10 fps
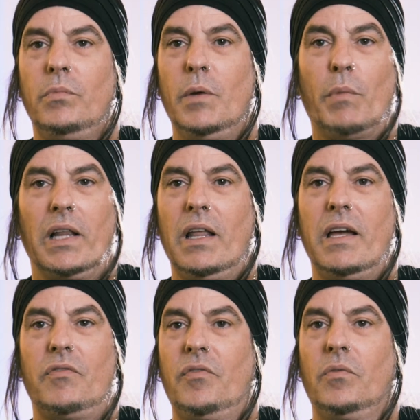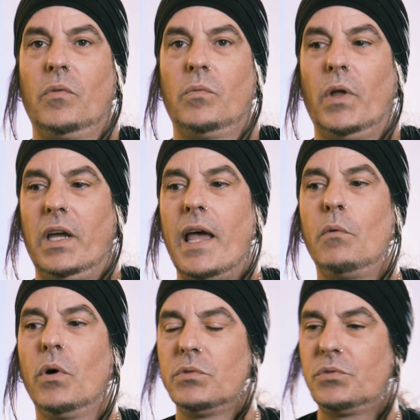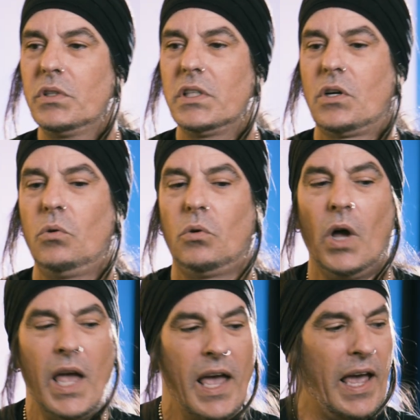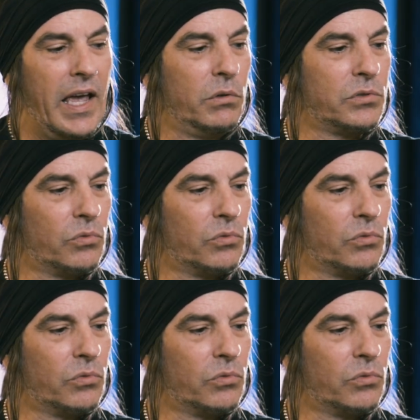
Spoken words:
in my life. And what was really cool, it was